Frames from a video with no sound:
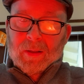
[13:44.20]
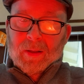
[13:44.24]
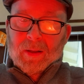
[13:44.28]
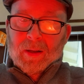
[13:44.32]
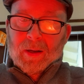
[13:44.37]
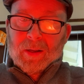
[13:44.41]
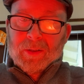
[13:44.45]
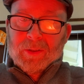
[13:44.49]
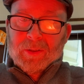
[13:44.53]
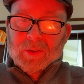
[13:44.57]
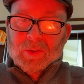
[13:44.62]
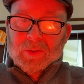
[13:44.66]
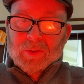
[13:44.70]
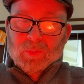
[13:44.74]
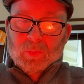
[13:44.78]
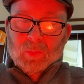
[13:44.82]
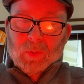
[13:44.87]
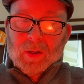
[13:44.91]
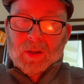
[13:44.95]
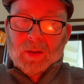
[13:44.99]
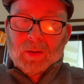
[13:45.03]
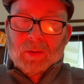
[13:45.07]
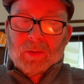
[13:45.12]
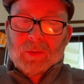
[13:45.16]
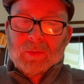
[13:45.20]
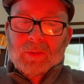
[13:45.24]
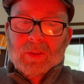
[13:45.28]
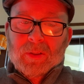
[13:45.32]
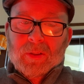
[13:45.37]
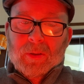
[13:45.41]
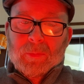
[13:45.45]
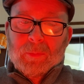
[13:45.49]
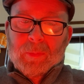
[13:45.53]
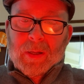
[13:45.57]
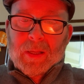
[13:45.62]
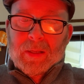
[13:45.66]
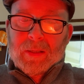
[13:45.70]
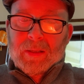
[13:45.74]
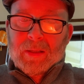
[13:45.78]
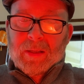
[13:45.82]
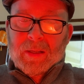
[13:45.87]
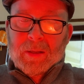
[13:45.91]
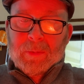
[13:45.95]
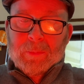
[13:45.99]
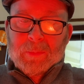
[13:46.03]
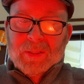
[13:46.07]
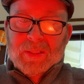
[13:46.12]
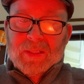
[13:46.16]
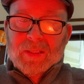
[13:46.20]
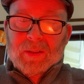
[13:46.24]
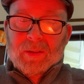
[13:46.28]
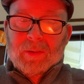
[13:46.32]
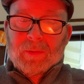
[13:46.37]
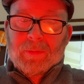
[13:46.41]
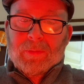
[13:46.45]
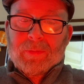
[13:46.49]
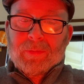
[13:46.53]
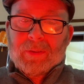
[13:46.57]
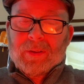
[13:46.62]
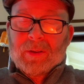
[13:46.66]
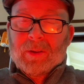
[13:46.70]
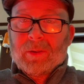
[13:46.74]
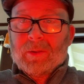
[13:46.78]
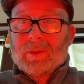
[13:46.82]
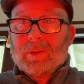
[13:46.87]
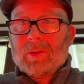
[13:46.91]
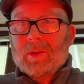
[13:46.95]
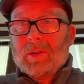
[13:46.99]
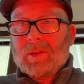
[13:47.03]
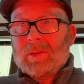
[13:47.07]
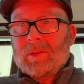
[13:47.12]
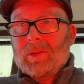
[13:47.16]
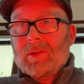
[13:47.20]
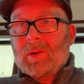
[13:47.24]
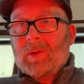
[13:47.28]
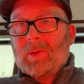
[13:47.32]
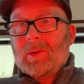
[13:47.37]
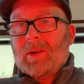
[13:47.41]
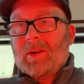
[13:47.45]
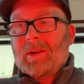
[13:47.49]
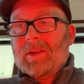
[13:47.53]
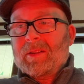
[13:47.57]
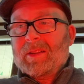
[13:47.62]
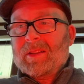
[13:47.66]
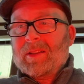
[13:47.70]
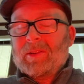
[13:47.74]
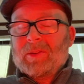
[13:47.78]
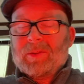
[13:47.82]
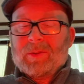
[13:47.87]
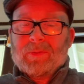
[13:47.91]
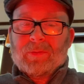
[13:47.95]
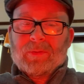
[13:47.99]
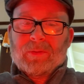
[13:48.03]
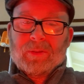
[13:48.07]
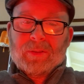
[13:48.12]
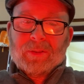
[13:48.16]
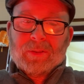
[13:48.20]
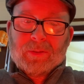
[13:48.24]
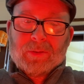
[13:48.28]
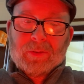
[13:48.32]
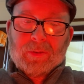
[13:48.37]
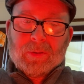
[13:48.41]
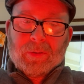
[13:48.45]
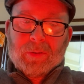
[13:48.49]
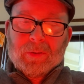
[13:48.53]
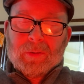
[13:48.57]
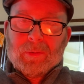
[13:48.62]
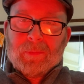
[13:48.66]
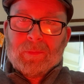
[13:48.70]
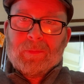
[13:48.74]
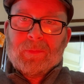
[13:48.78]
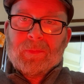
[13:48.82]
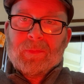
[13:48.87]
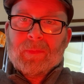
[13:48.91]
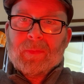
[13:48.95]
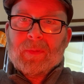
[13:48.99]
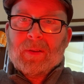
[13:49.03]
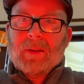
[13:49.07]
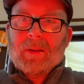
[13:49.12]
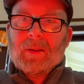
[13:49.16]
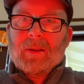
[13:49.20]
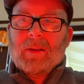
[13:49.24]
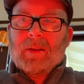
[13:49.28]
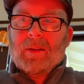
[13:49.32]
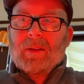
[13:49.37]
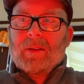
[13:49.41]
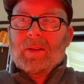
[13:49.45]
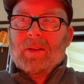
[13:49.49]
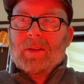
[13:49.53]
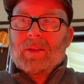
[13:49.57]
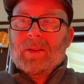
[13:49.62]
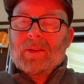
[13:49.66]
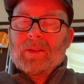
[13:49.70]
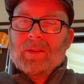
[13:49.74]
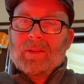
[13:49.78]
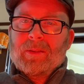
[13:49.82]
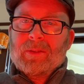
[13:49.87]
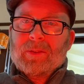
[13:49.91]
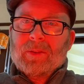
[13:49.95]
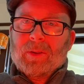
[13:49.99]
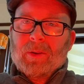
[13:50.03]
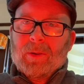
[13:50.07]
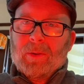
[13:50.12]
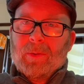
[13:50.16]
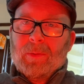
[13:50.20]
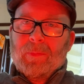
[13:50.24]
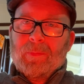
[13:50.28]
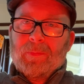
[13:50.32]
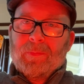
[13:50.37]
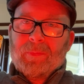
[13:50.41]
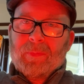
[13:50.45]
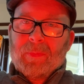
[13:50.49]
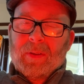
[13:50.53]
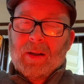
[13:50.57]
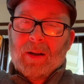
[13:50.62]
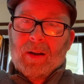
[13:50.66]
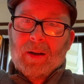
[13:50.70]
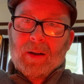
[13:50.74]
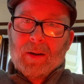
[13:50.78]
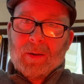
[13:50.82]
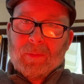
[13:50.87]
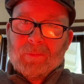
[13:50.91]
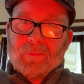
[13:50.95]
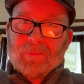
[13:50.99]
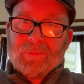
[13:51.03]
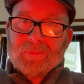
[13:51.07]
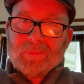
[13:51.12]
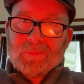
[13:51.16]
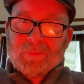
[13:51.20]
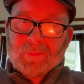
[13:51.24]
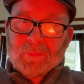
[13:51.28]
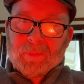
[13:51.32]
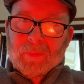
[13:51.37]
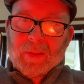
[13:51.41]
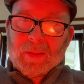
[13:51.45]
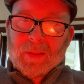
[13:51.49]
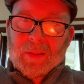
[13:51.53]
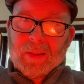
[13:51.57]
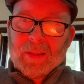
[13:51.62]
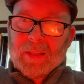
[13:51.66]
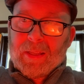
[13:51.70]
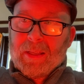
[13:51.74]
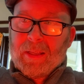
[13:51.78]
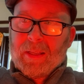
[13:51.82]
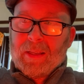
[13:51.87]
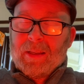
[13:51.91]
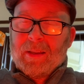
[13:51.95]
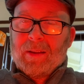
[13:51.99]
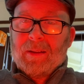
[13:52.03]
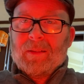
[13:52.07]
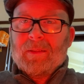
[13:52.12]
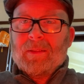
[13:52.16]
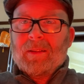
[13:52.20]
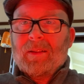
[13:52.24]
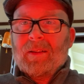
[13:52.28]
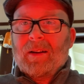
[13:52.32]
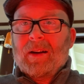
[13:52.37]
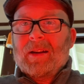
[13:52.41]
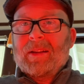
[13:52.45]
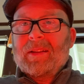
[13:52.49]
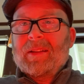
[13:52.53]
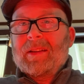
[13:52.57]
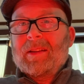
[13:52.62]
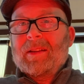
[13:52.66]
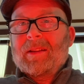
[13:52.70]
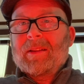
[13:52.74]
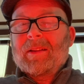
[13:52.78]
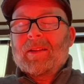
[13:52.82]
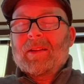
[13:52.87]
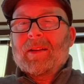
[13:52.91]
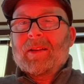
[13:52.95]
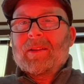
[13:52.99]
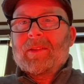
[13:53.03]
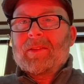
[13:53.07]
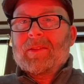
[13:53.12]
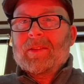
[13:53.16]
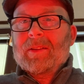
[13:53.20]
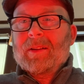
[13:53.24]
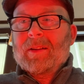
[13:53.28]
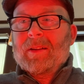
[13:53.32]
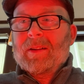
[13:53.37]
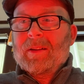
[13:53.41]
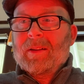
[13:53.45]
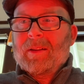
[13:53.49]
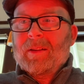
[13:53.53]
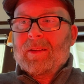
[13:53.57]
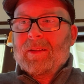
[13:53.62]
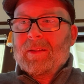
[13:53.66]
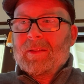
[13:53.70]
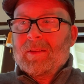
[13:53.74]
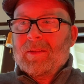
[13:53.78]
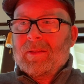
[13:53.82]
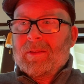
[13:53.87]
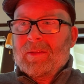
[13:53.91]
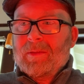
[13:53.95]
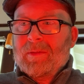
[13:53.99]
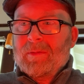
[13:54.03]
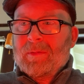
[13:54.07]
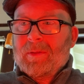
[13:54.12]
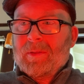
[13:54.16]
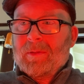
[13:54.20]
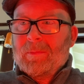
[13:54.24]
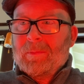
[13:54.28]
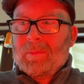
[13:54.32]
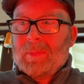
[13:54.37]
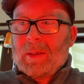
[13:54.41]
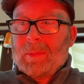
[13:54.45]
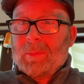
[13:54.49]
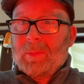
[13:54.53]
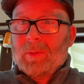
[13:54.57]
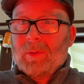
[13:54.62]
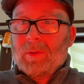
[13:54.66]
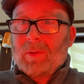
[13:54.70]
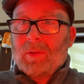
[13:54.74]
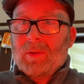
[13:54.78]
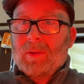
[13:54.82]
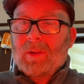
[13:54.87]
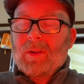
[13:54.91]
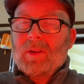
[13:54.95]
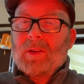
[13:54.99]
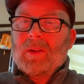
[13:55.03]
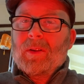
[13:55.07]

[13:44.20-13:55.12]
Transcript: "Does well to commend it himself, there are no tongues else for his turn." So the idea that people